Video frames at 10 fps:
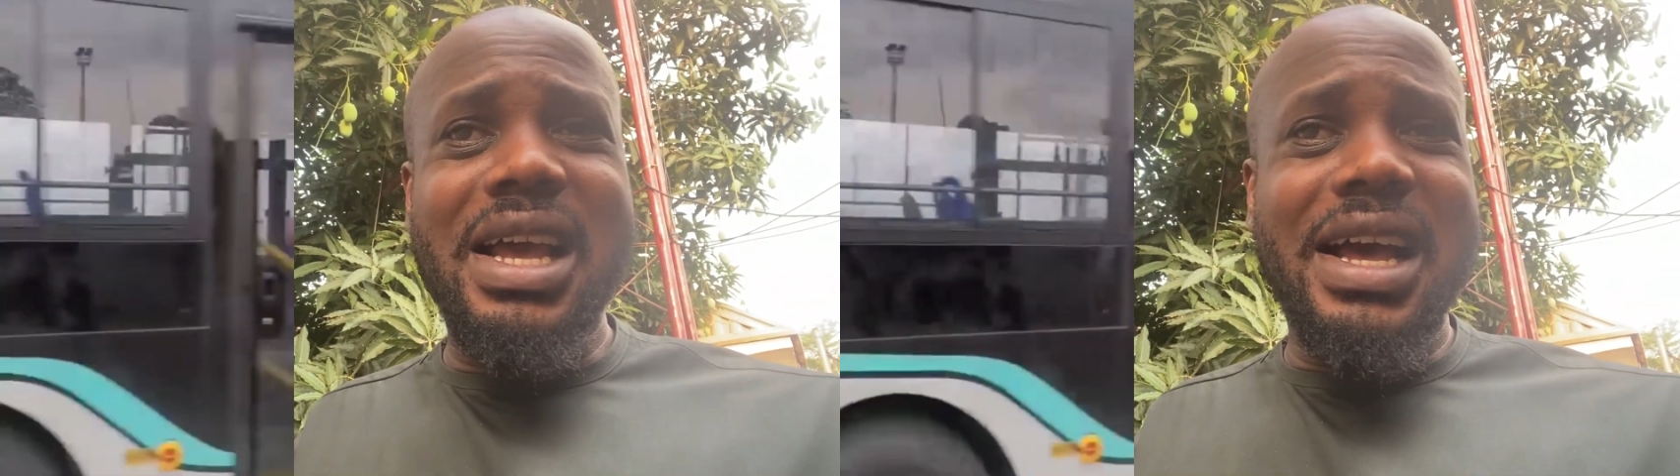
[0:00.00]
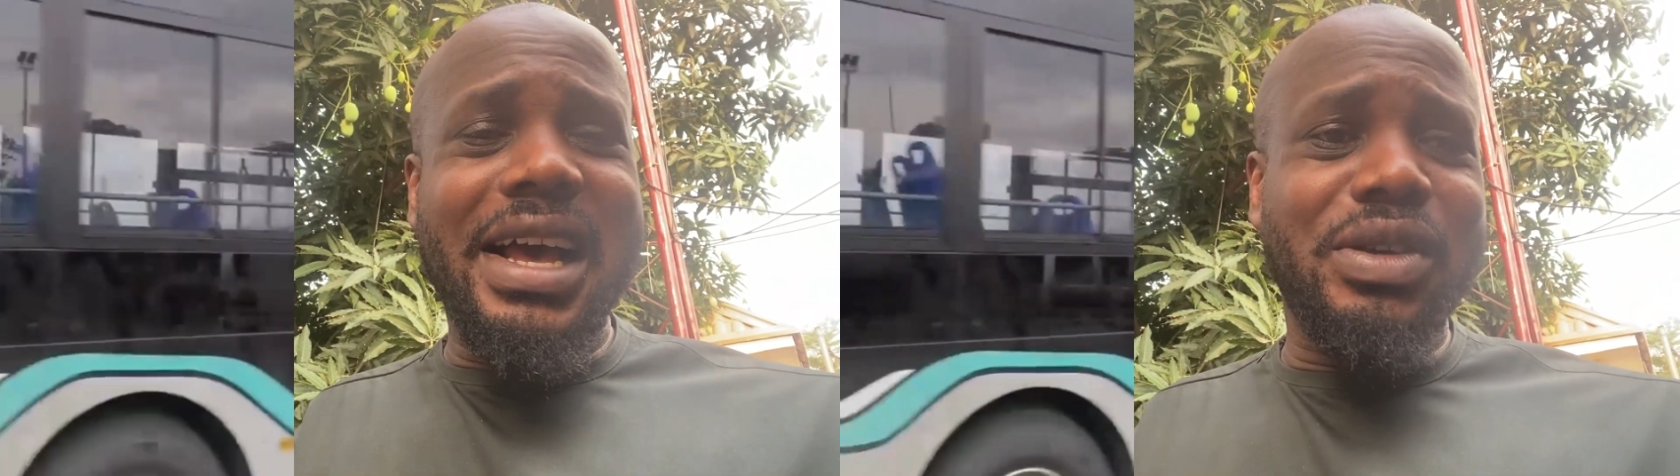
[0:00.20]

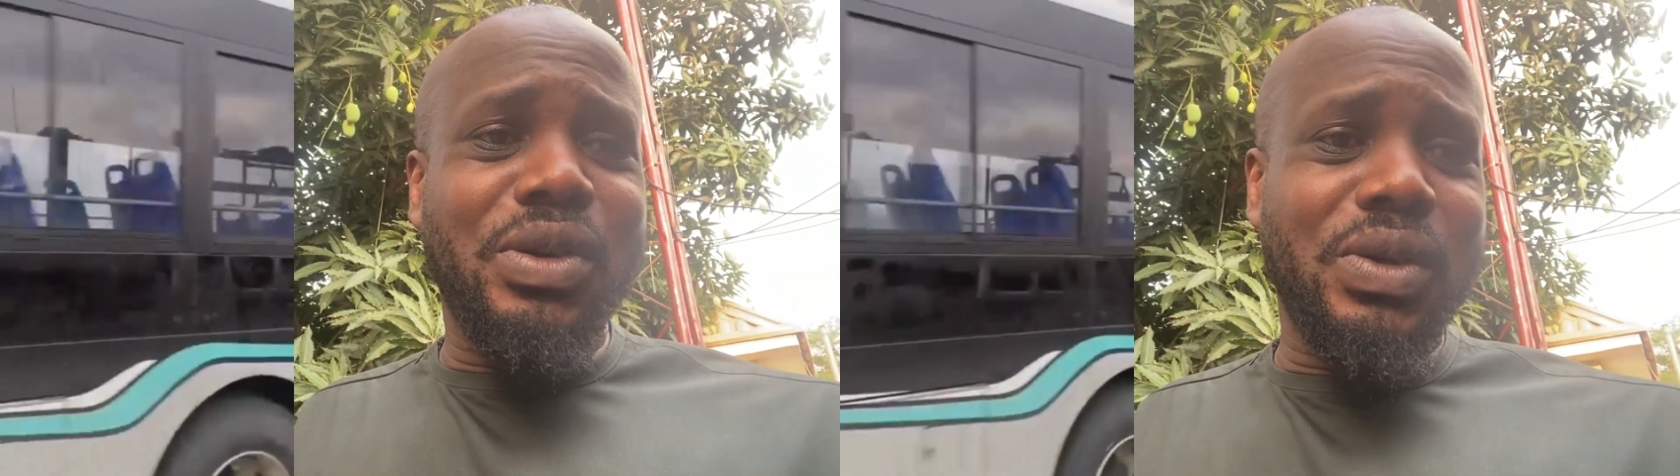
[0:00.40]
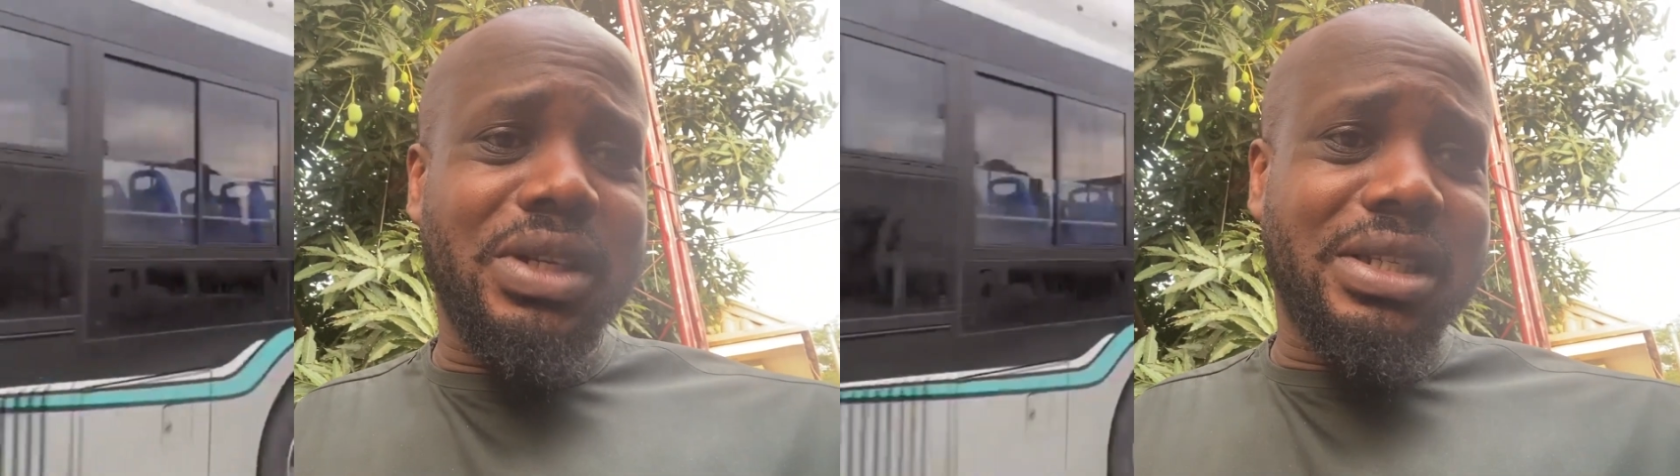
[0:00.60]
and you
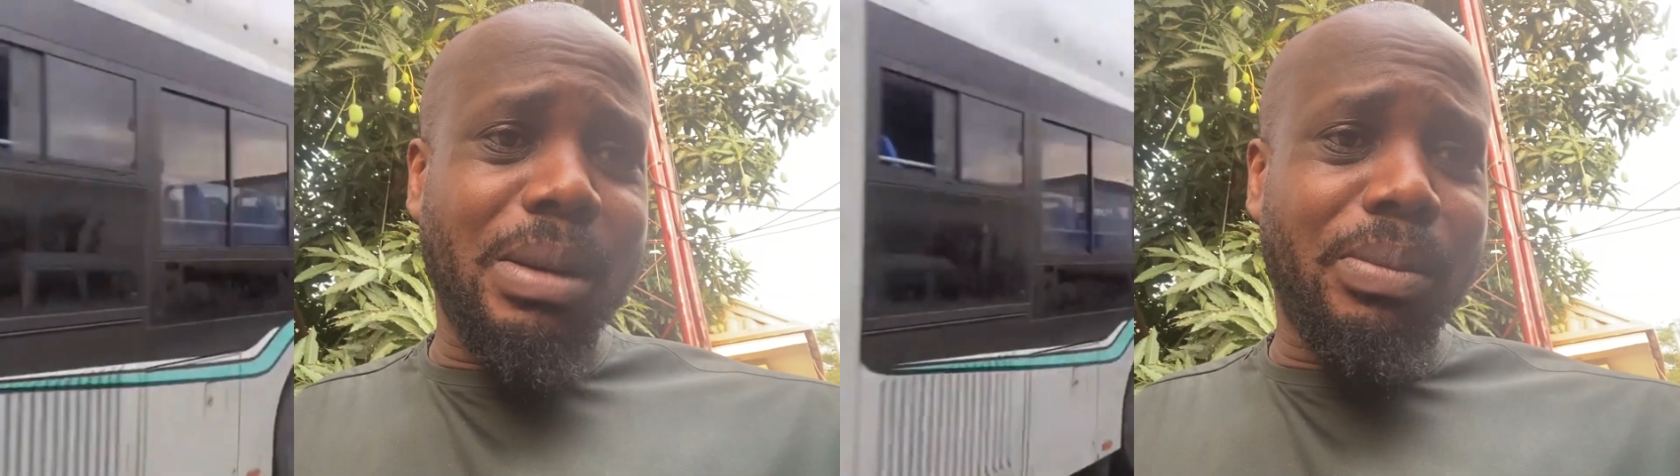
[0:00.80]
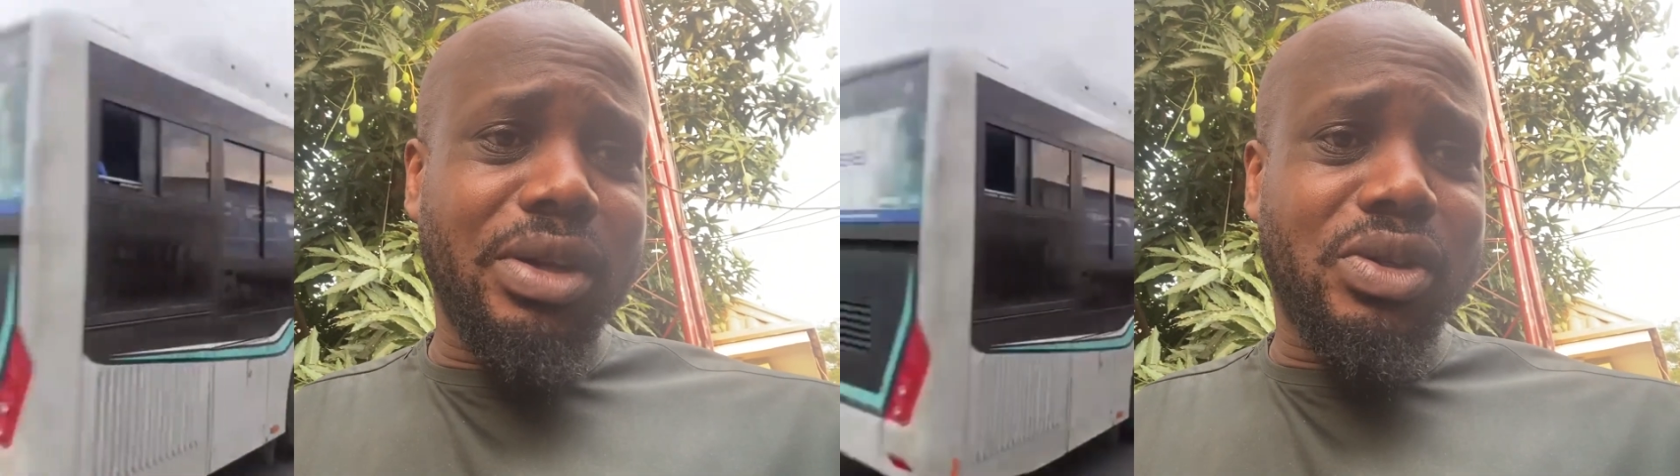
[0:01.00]
use his
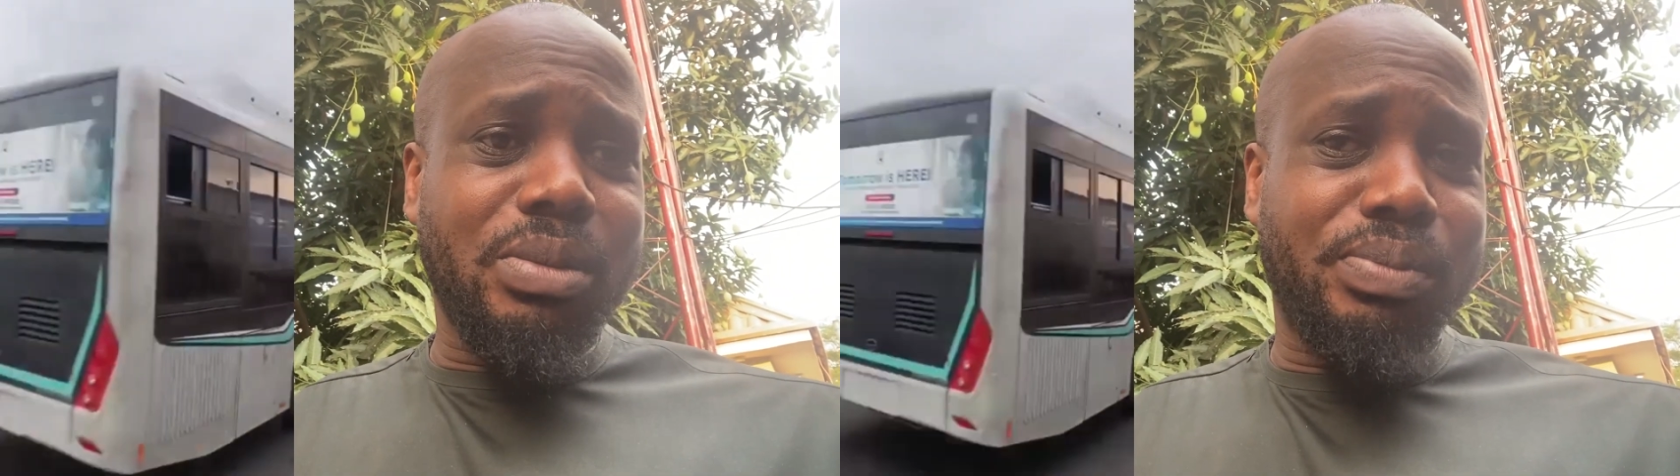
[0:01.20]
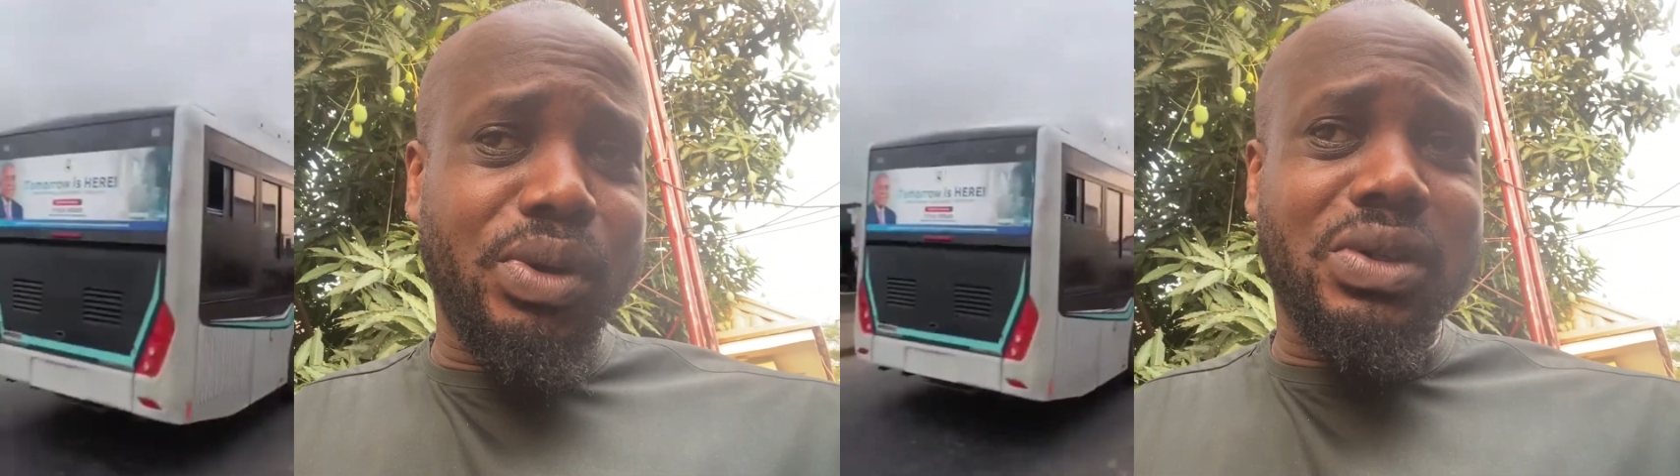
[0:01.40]
template to
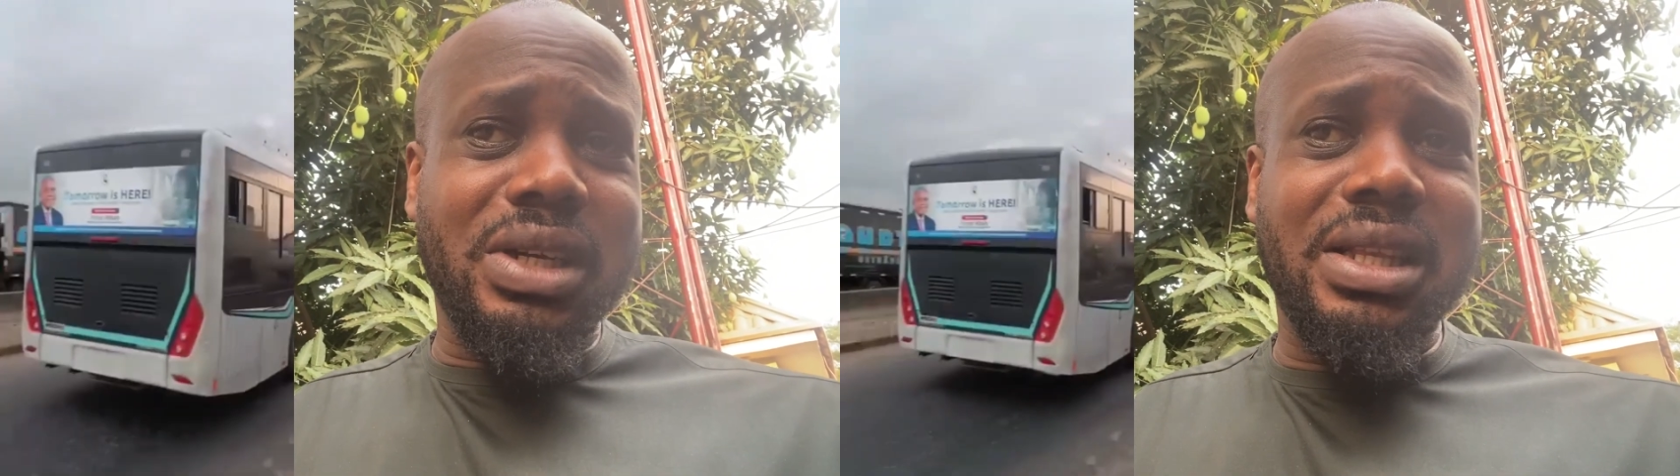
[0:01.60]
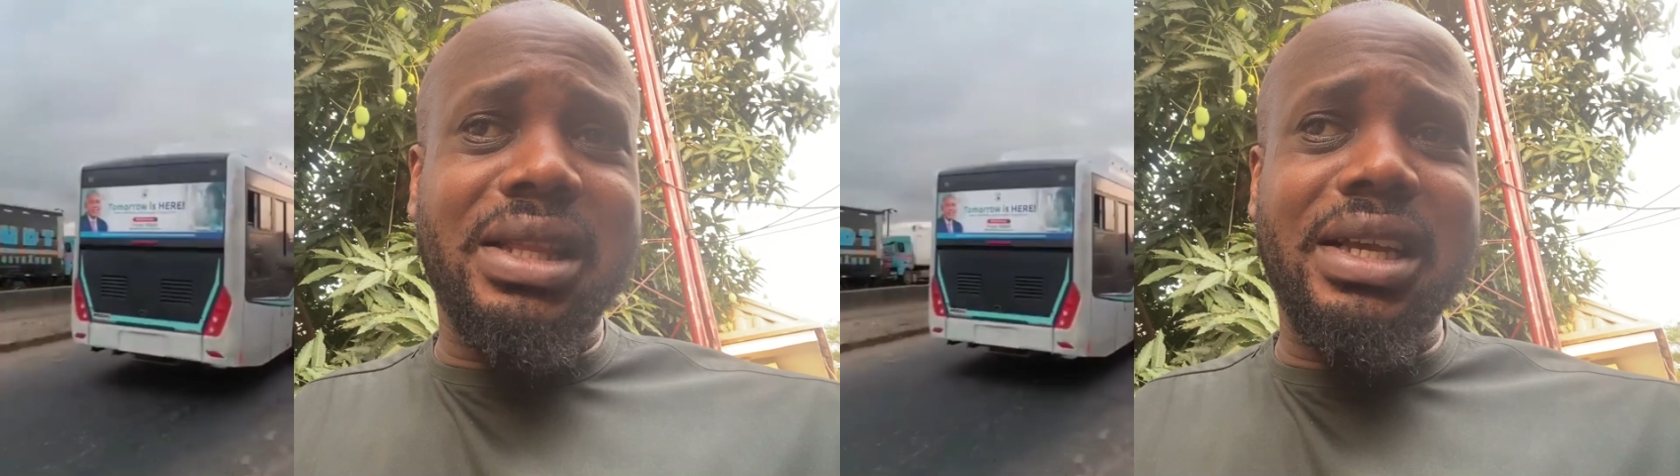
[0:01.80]
build
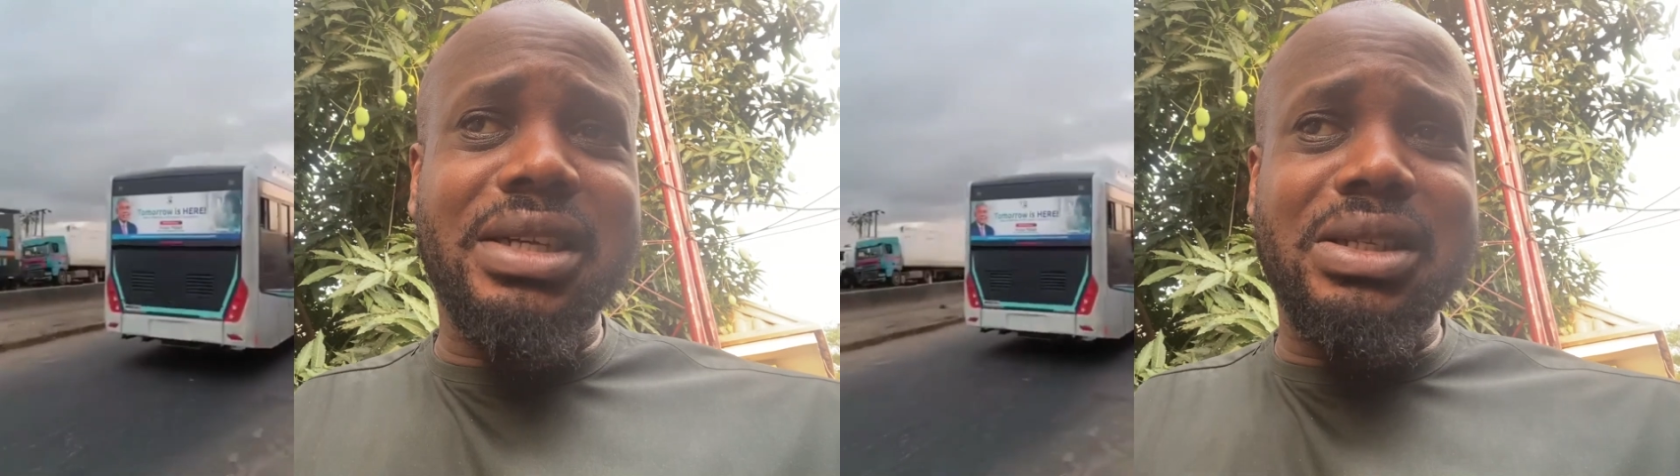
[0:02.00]
certain things and